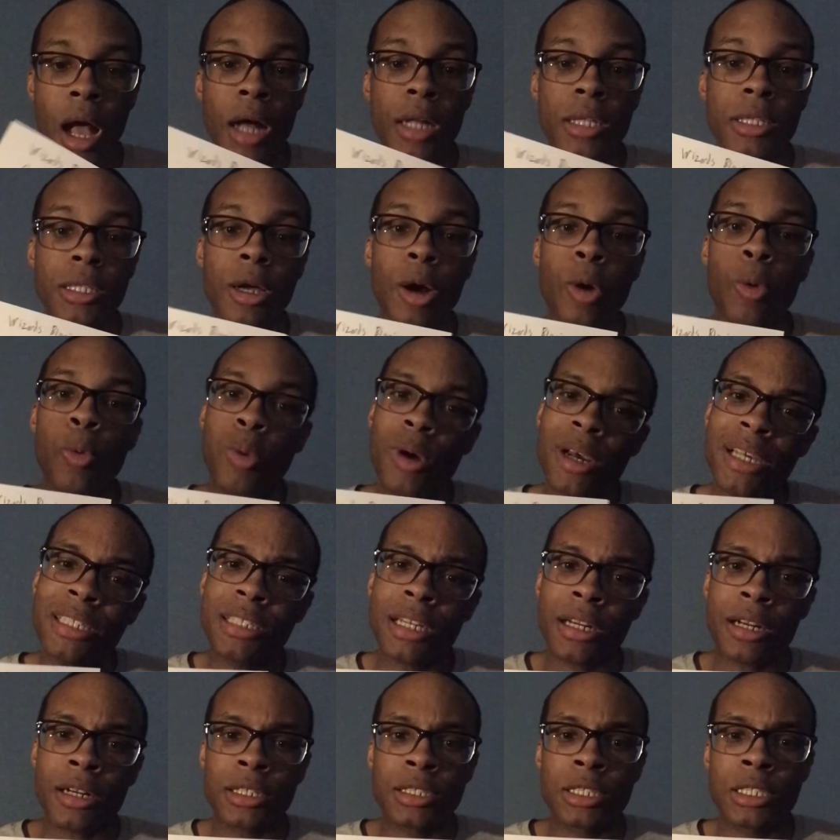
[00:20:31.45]
The
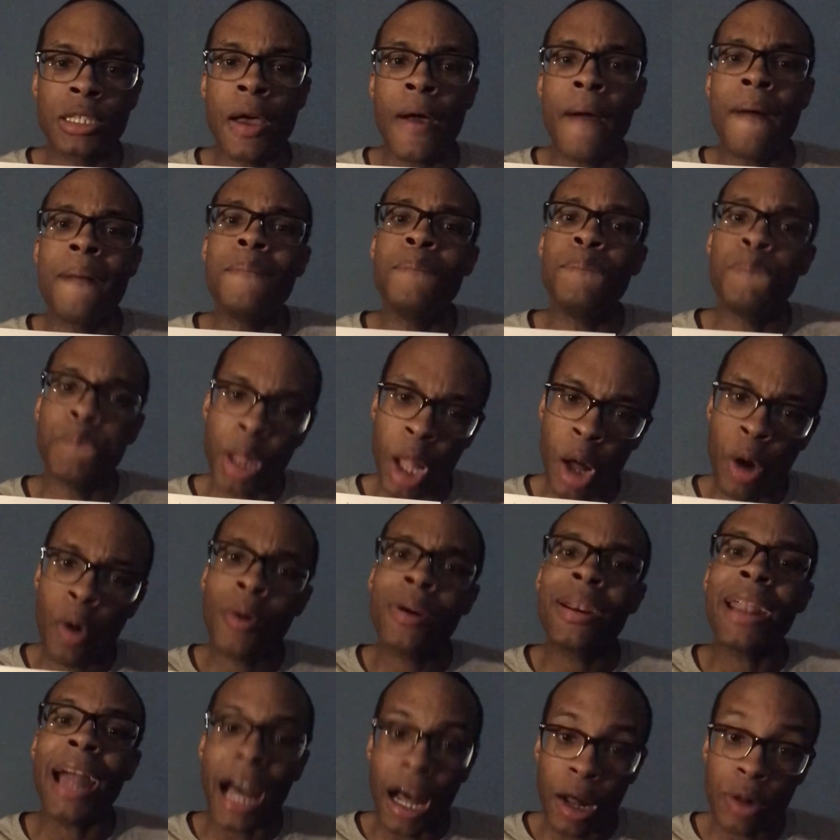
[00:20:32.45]
Wizards blowing
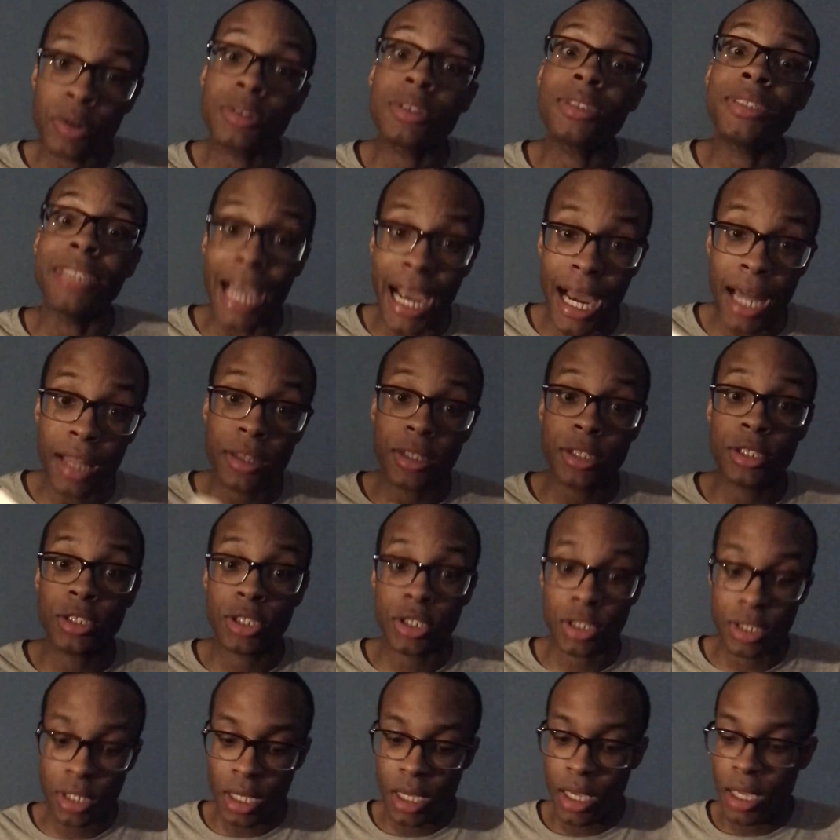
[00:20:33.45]
out
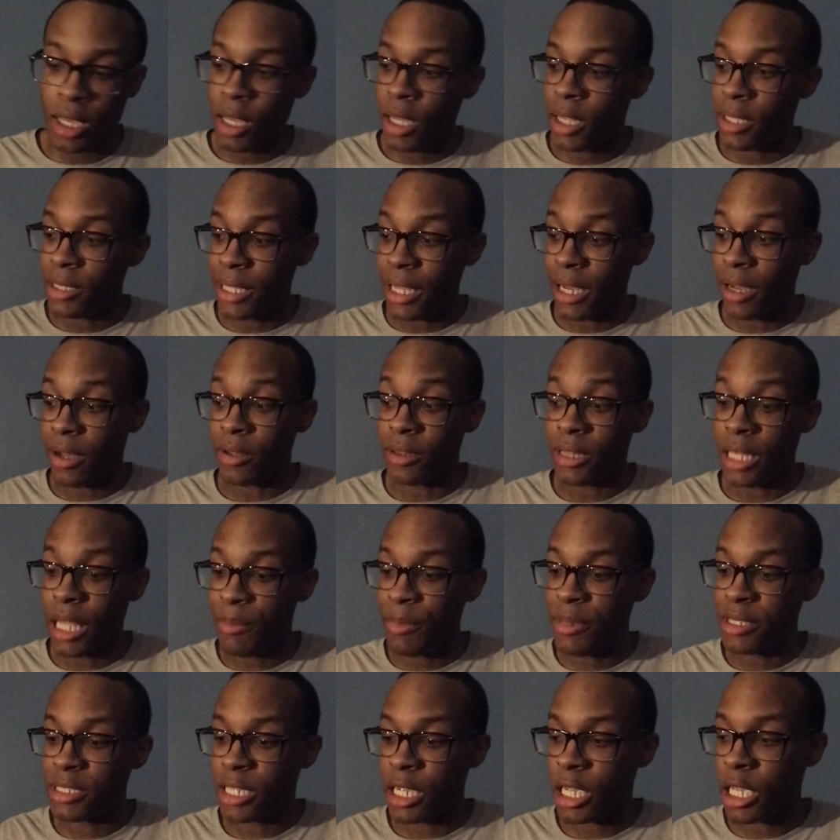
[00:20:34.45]
Dallas. Now, let me
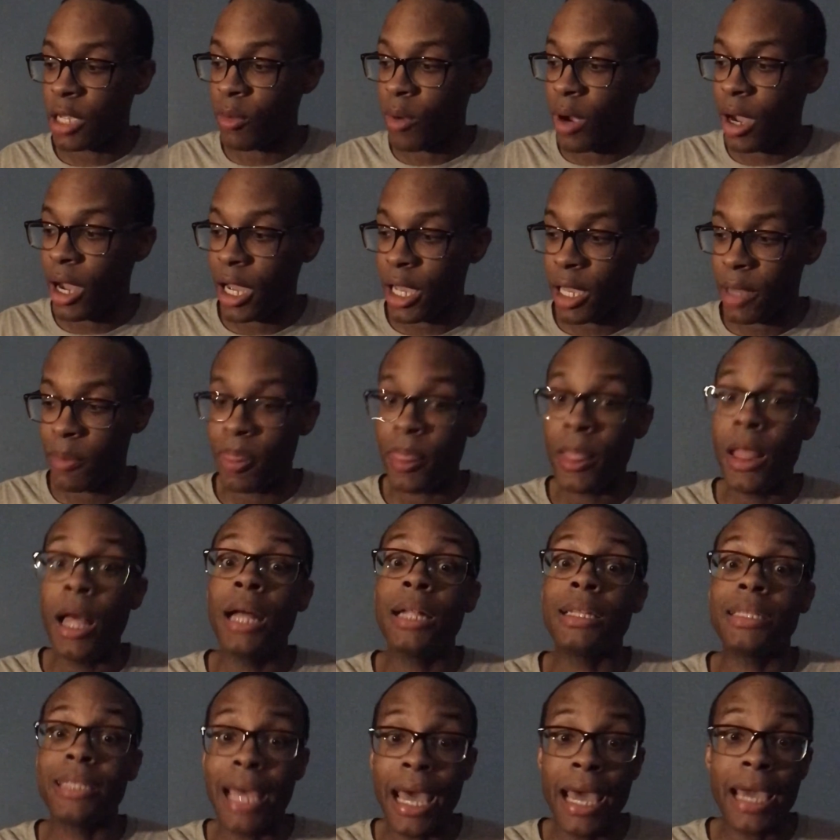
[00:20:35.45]
tell you why.
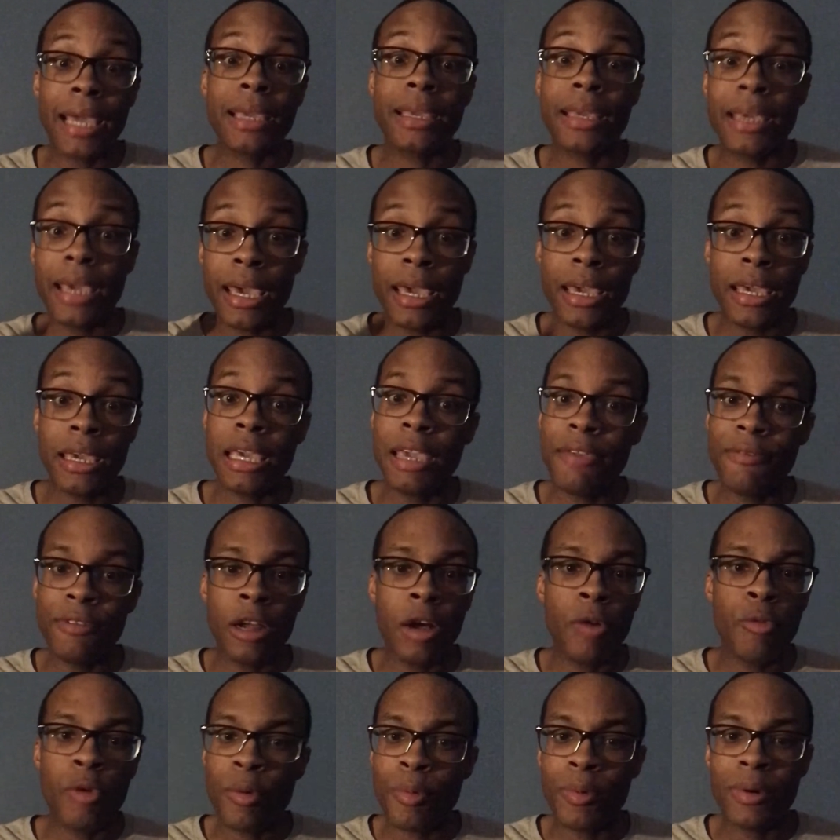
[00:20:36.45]
That game, even though
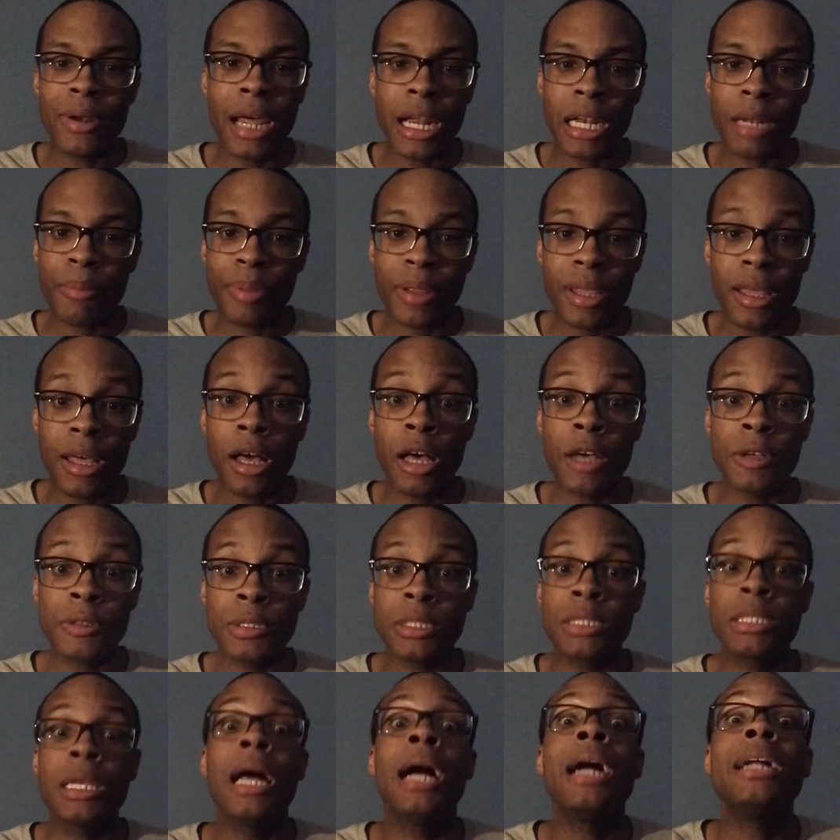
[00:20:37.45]
we were not in the
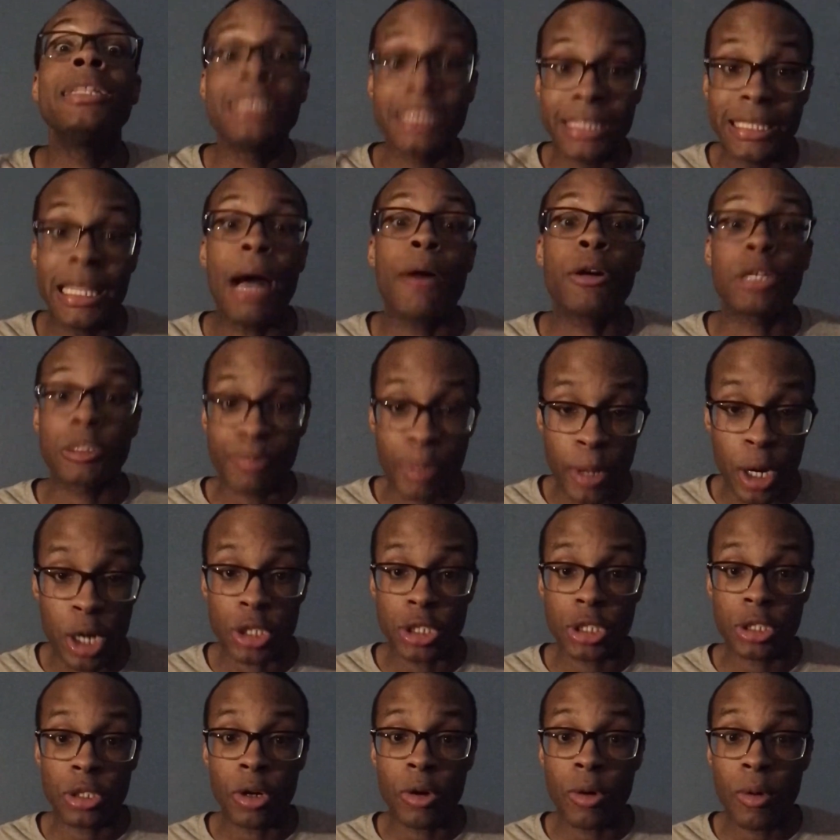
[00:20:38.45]
playoffs, that was
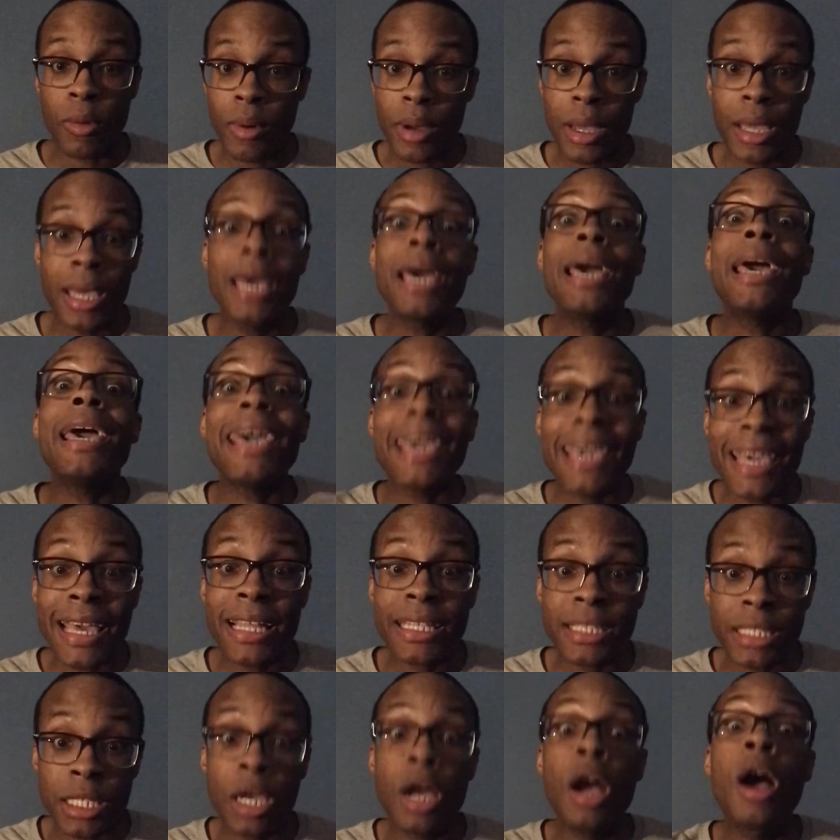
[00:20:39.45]
personal.
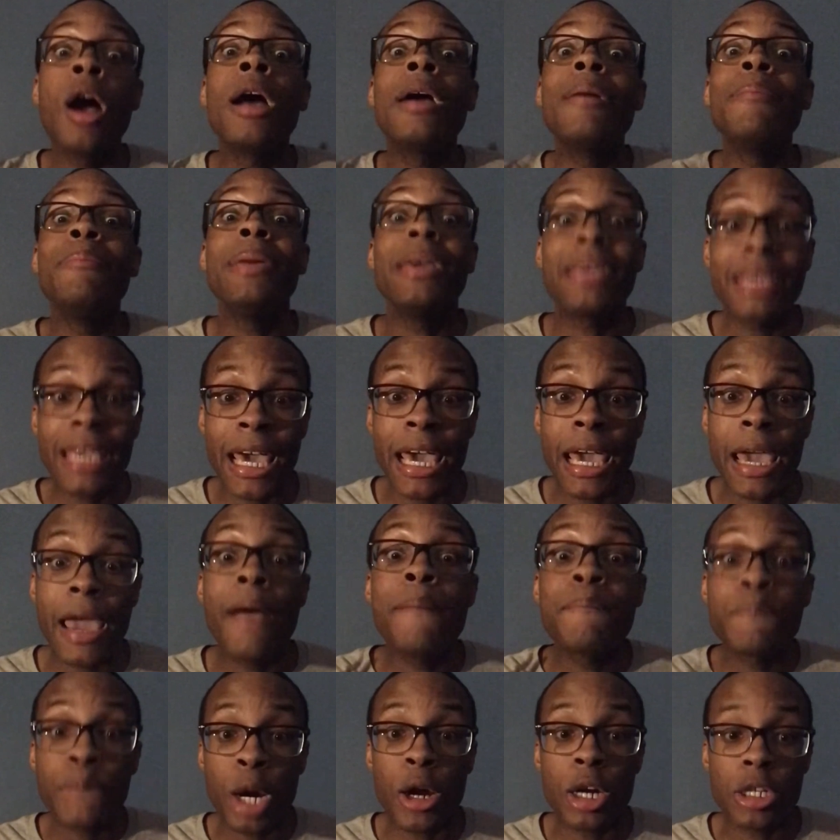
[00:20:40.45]
It became
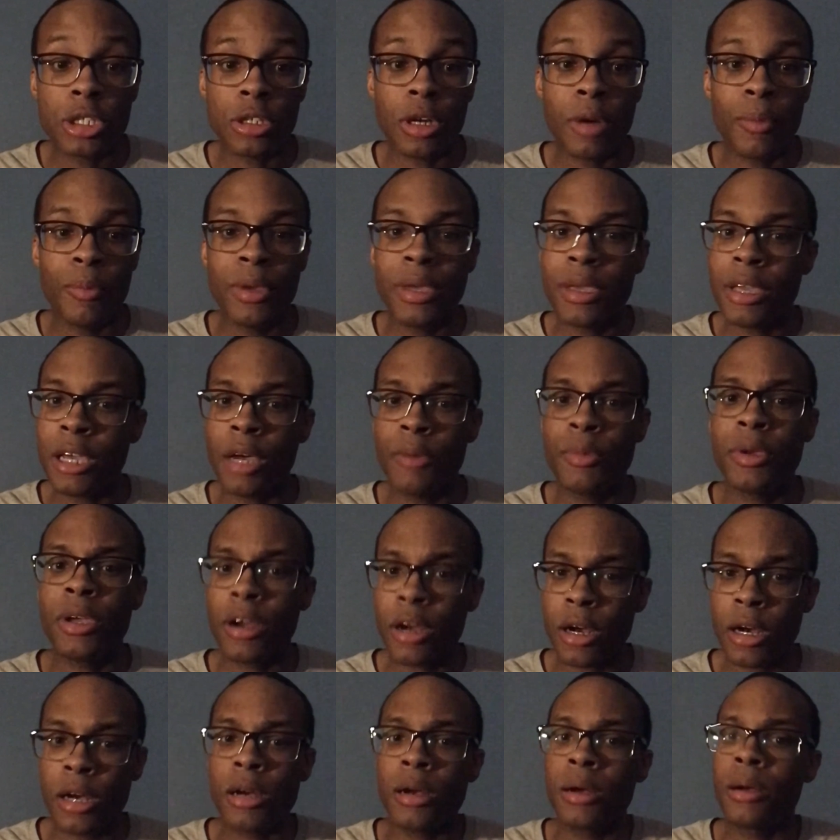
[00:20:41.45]
personal because we
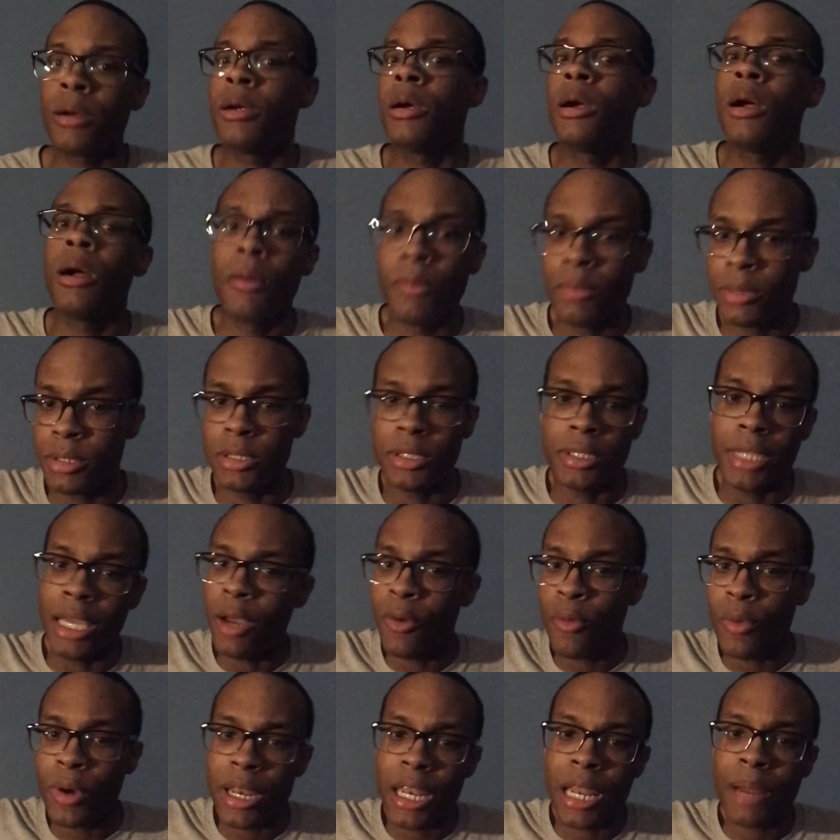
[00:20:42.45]
heard
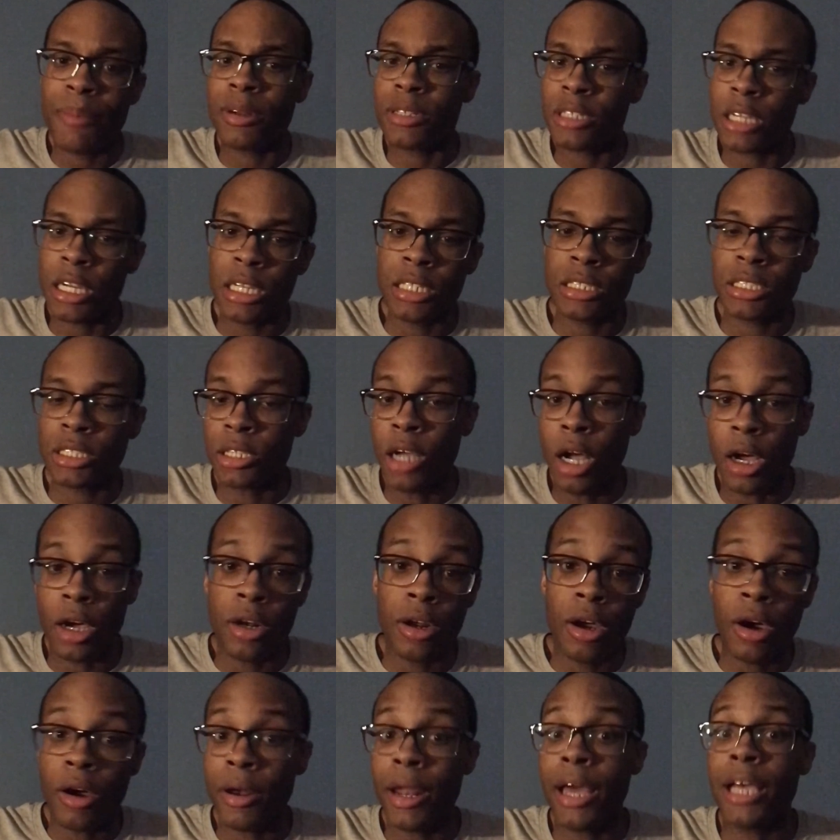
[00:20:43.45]
Dinwiddie and Bertans talking
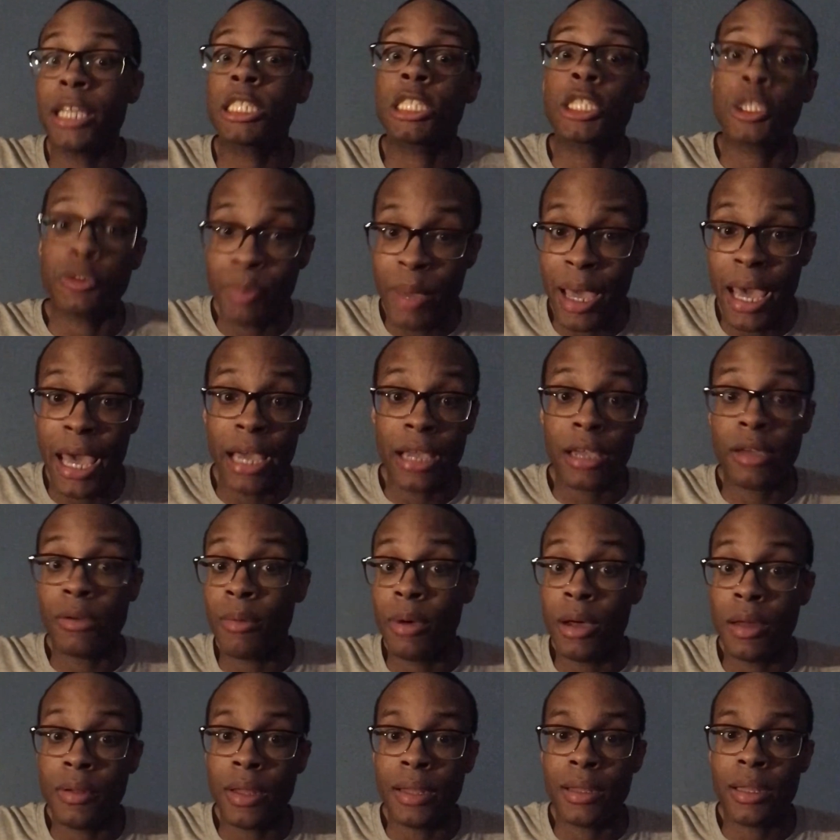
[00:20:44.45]
all that smack.
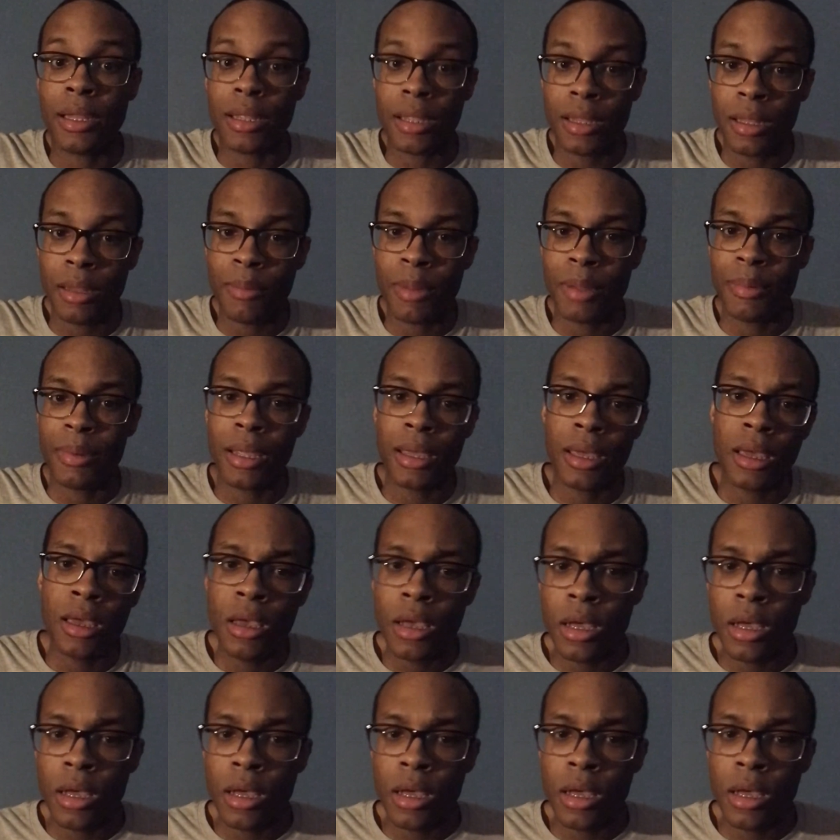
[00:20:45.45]
Like